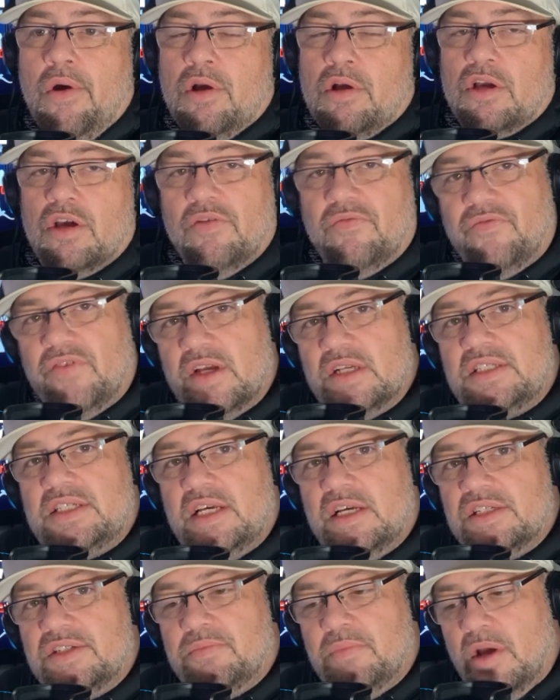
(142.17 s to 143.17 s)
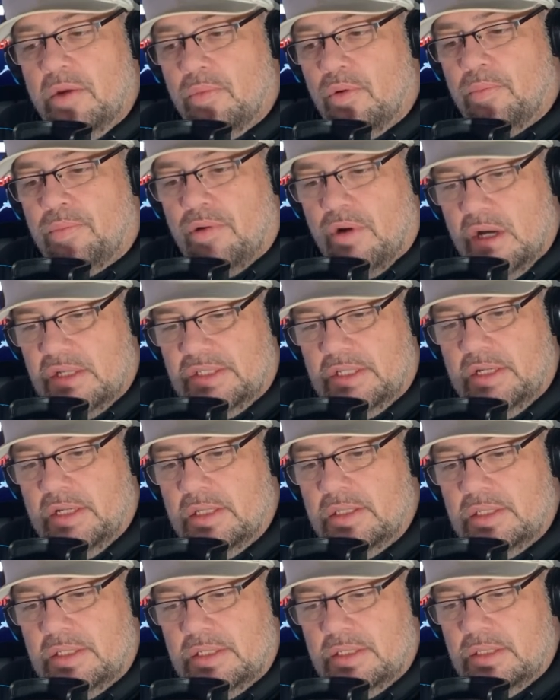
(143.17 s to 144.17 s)
convince his member
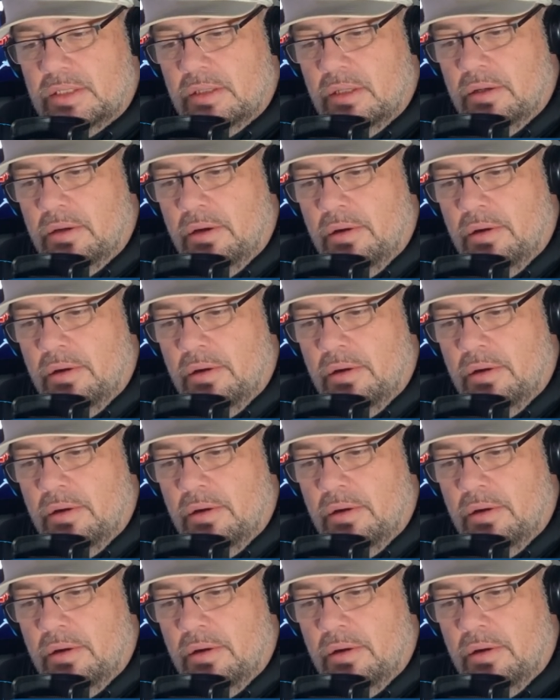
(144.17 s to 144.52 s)
presidents